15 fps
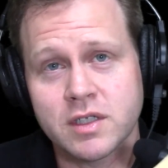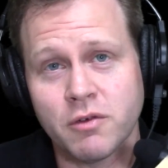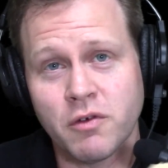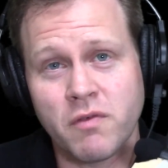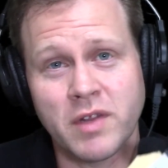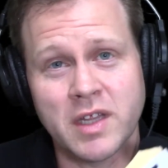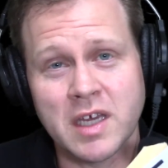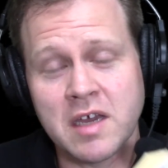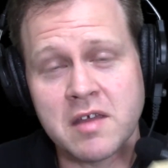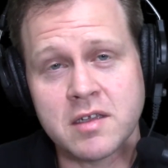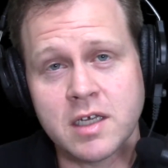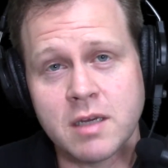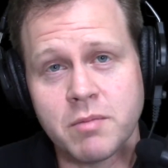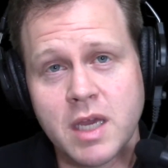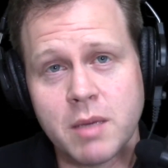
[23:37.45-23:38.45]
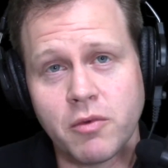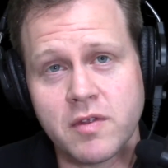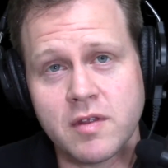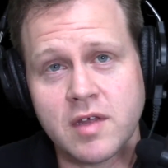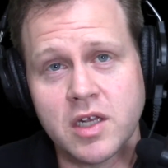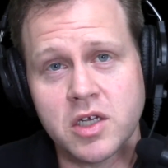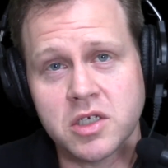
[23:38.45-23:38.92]
it was really easy to get people's
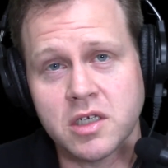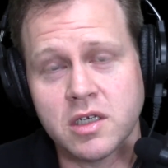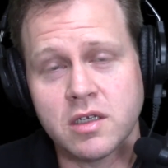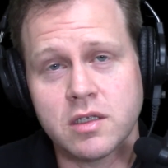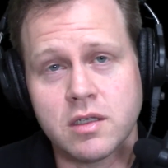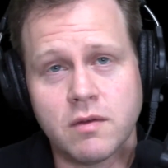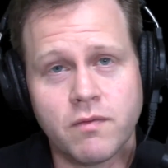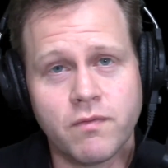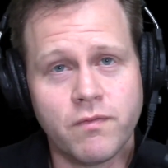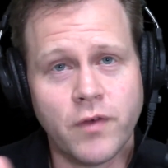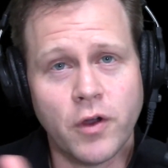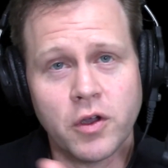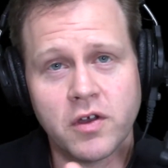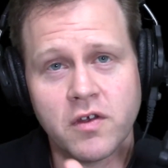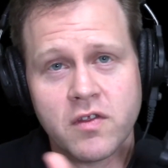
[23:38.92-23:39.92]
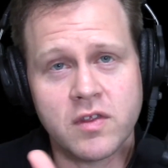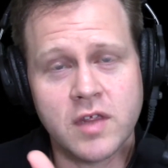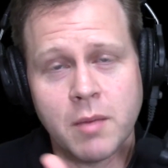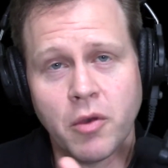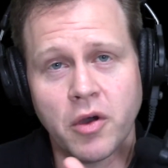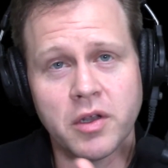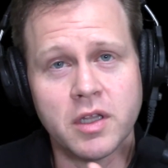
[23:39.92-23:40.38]
attention to focus
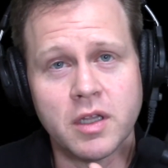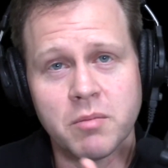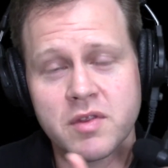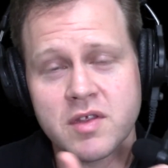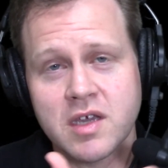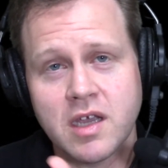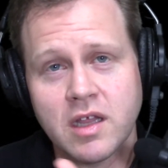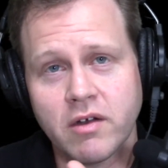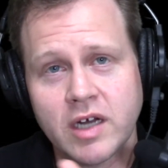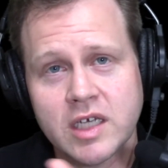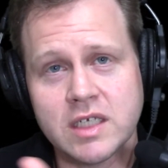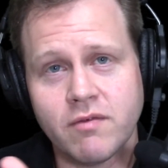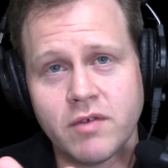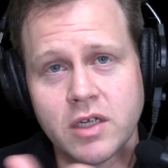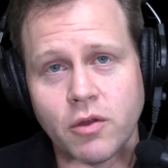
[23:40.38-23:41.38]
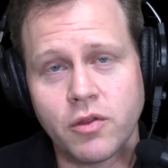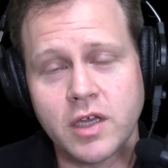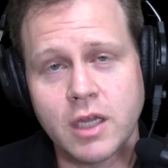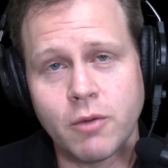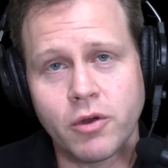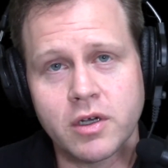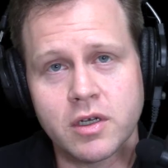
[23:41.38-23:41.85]
them on the particular activity or thing
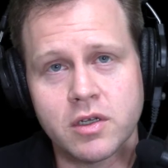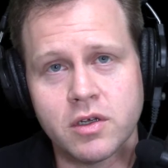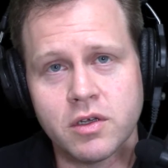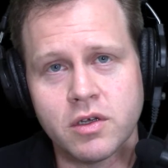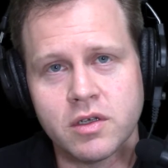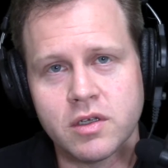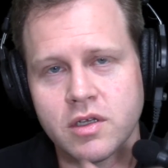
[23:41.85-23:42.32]
you wanted to do.